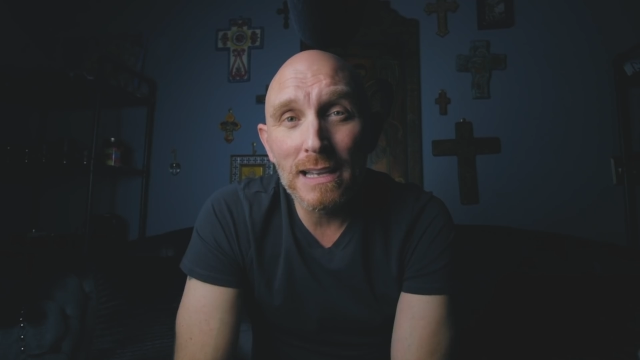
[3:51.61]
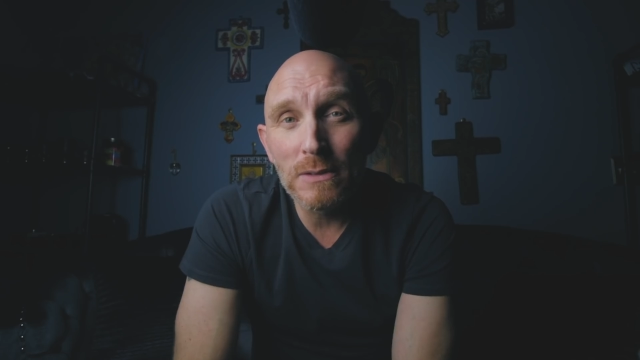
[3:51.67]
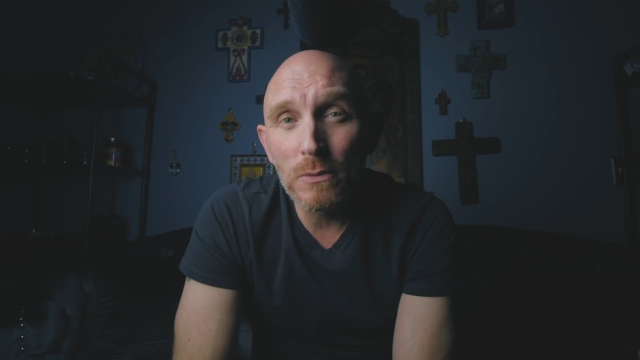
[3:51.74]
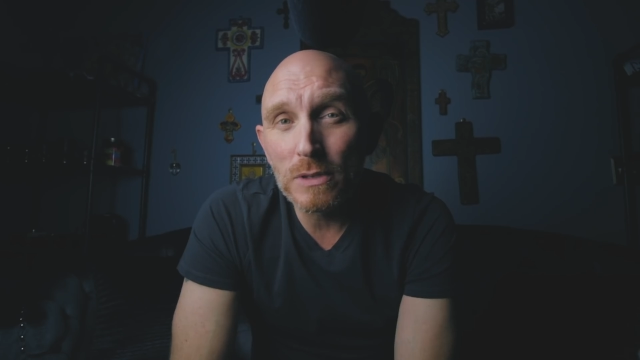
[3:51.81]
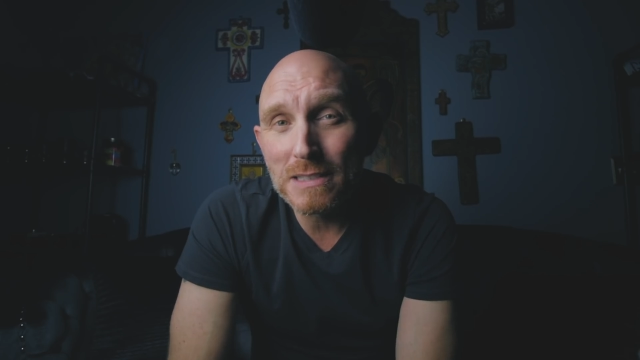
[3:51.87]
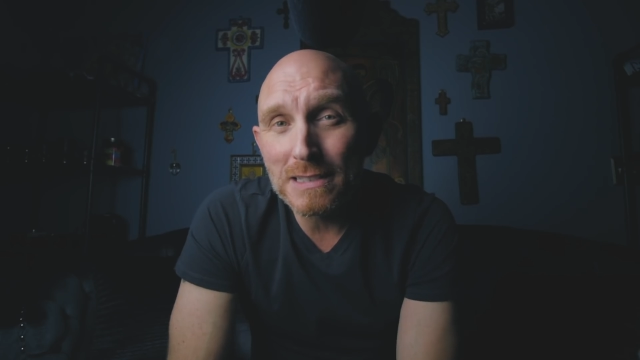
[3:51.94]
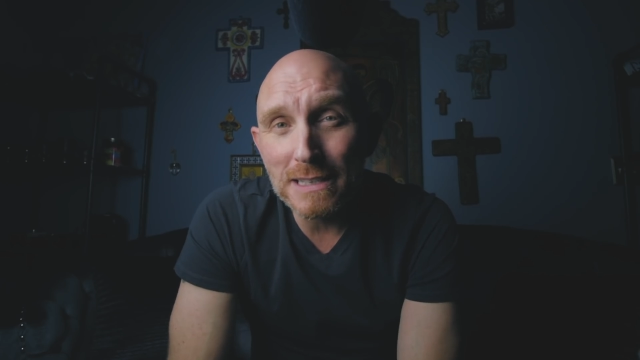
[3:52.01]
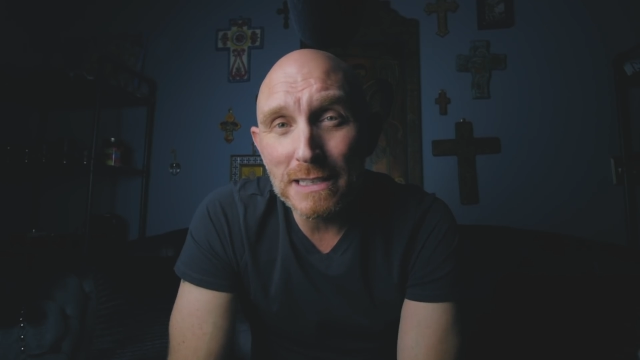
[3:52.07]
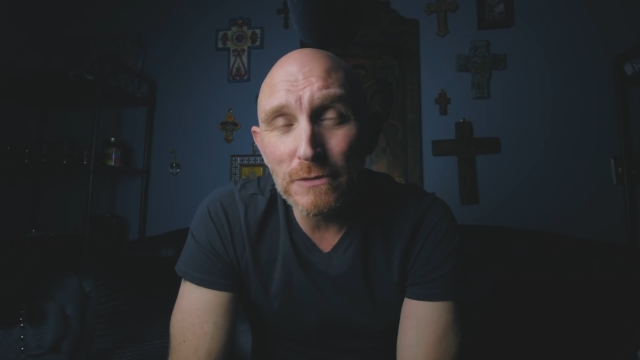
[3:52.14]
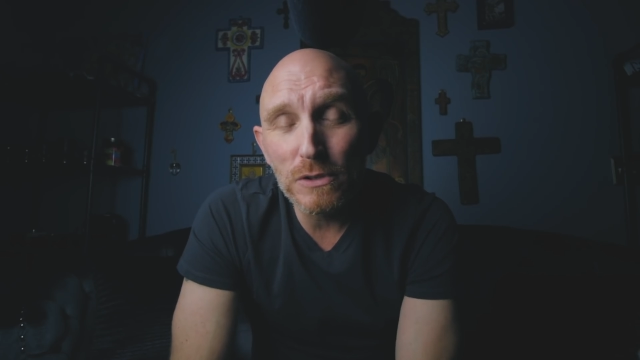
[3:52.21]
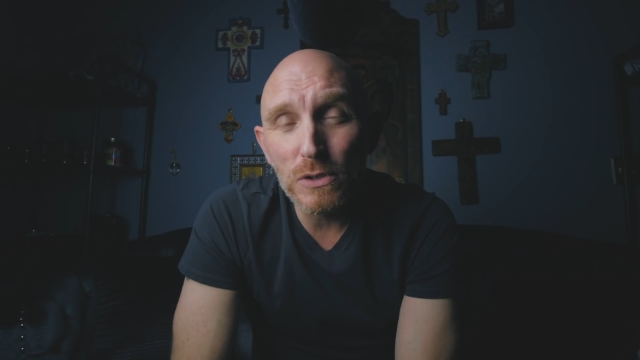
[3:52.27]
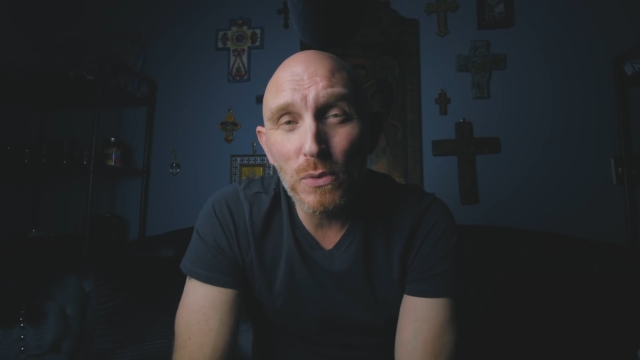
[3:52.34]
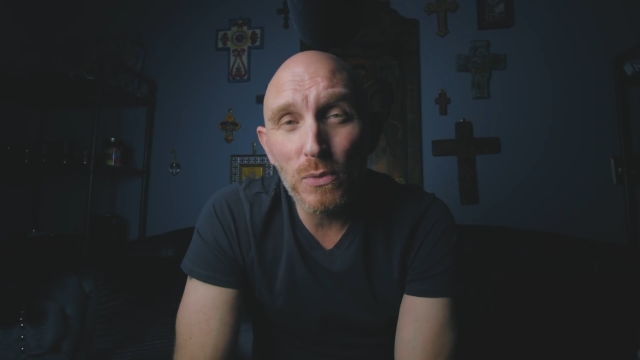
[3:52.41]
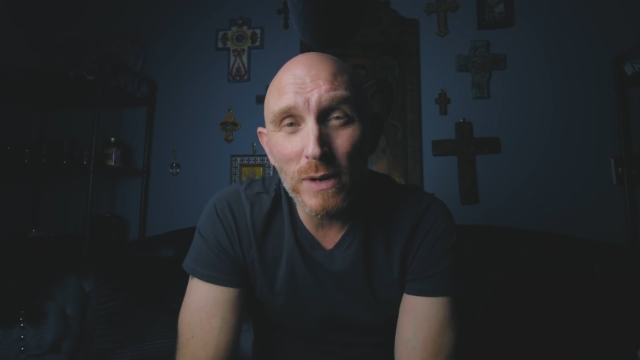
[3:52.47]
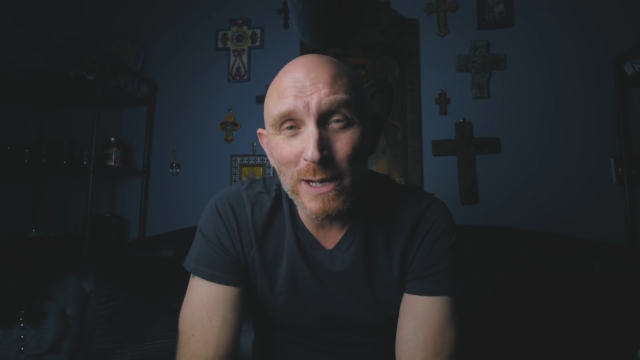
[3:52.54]
I was not
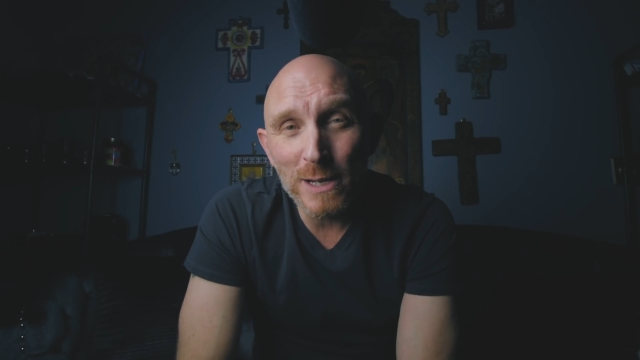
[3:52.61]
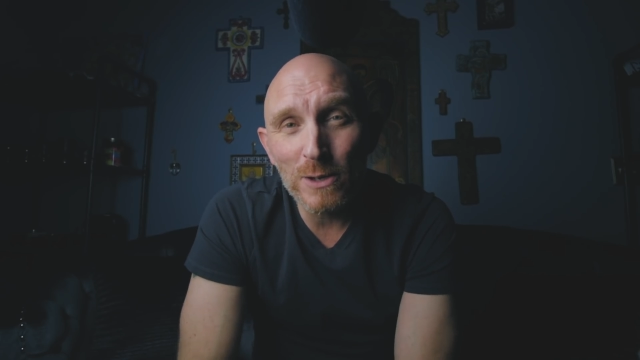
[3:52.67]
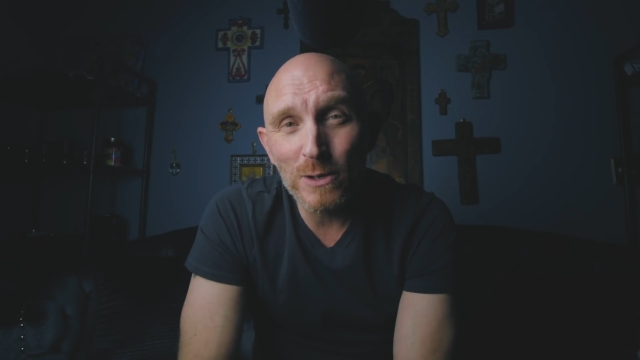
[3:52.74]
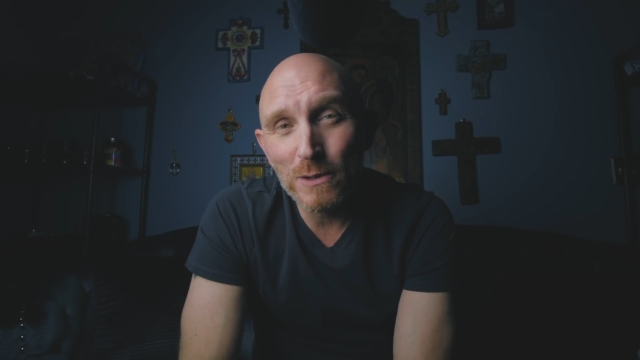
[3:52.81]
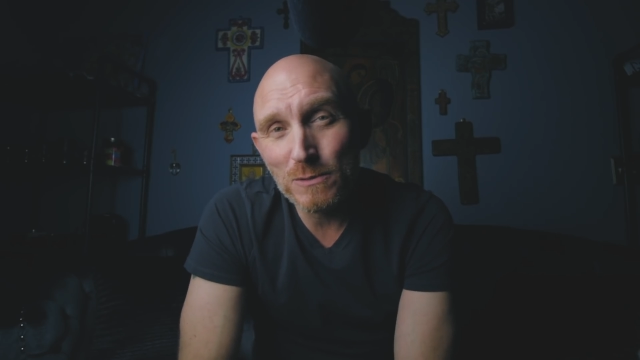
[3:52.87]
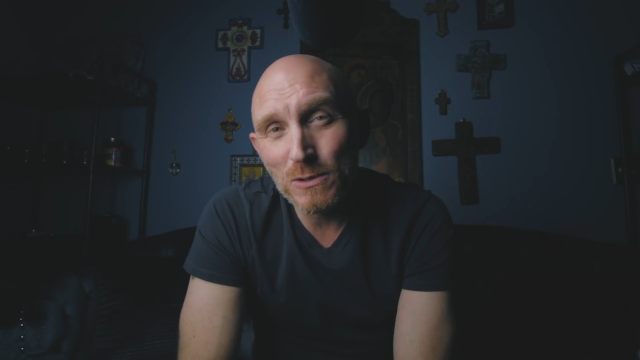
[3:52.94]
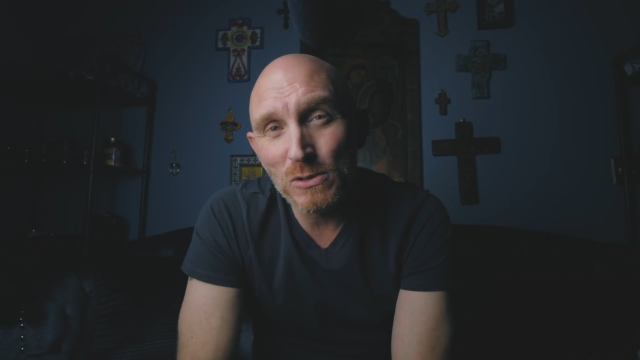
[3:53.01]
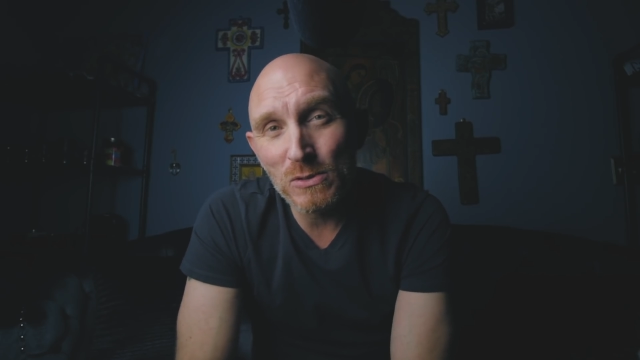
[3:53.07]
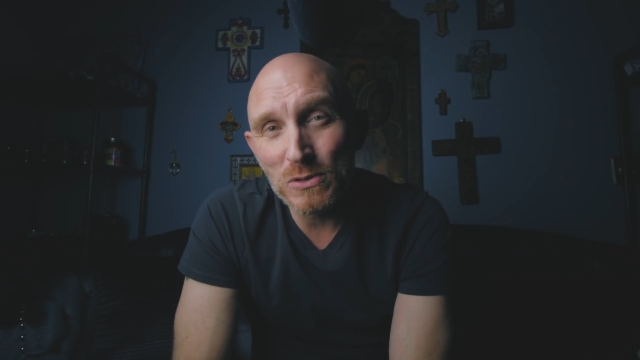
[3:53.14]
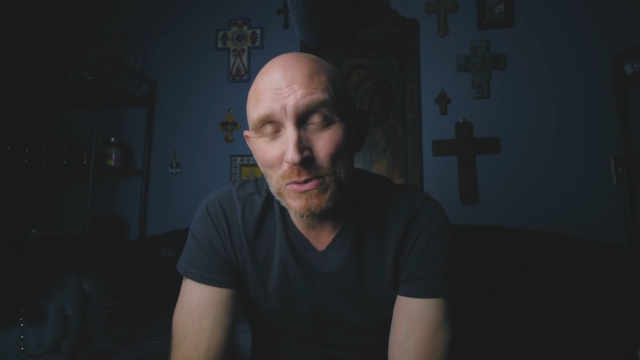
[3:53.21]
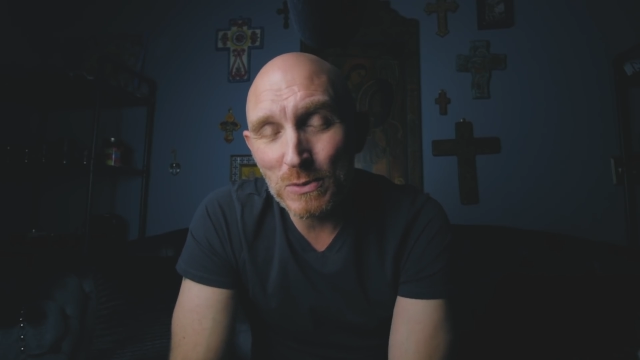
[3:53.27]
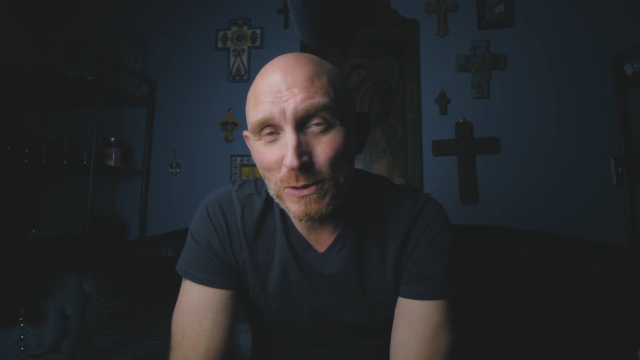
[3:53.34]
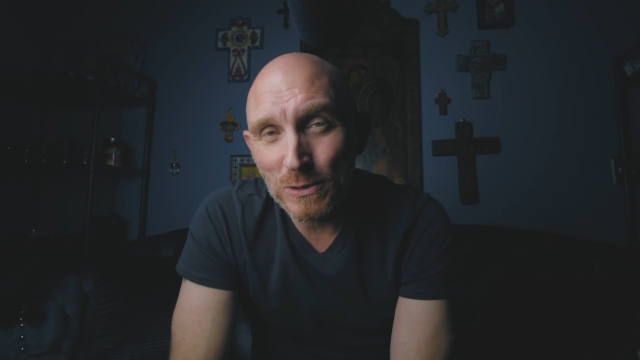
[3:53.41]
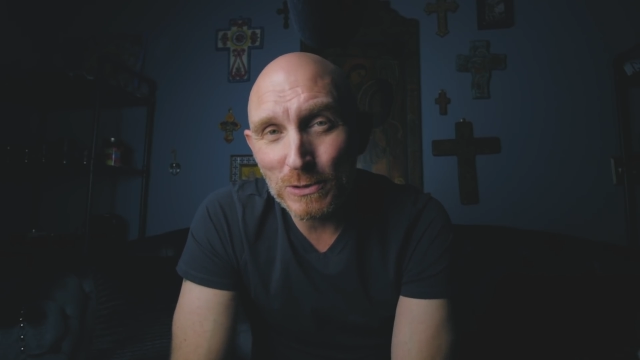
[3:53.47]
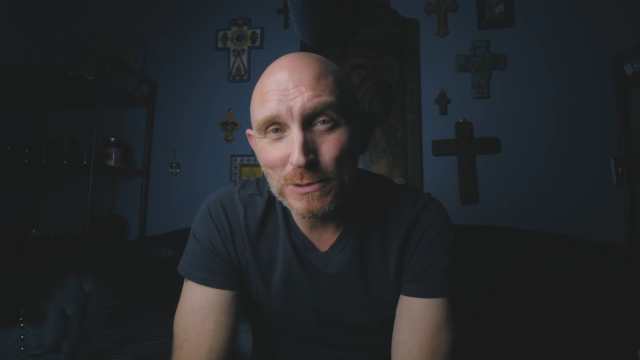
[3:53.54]
even aware of Juice
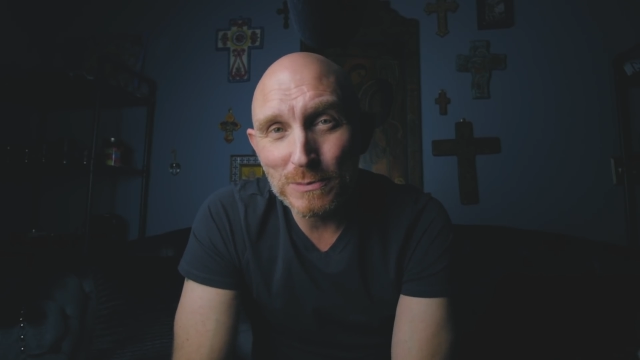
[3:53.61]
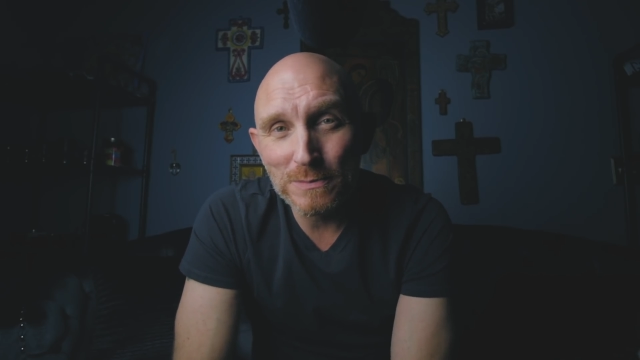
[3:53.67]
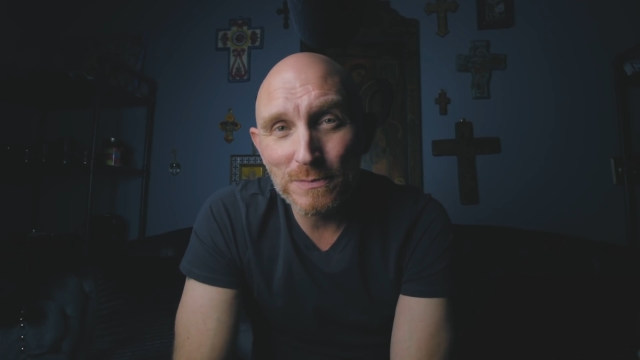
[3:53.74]
WRLD.